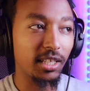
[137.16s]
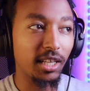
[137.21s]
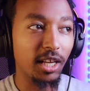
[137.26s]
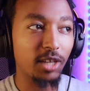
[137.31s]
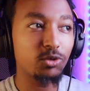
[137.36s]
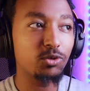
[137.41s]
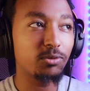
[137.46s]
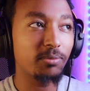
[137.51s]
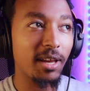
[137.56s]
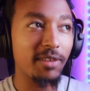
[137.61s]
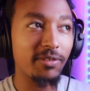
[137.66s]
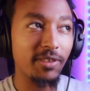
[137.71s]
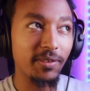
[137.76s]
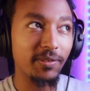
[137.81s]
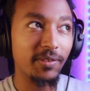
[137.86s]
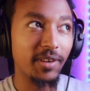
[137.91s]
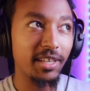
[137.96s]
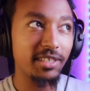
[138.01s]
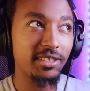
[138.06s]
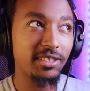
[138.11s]
I launch my
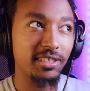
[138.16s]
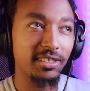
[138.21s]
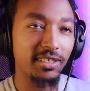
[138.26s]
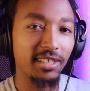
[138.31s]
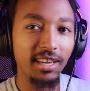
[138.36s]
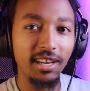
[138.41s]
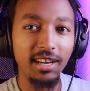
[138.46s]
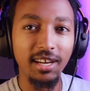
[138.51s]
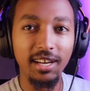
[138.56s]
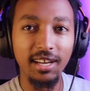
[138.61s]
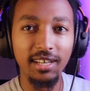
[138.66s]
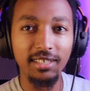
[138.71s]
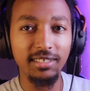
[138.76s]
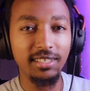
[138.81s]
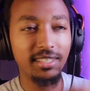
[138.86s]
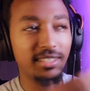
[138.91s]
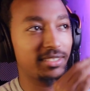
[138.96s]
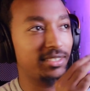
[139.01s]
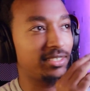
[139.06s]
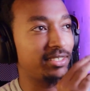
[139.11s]
favorite G T A
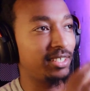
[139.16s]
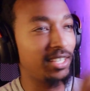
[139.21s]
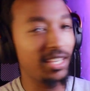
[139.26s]
character.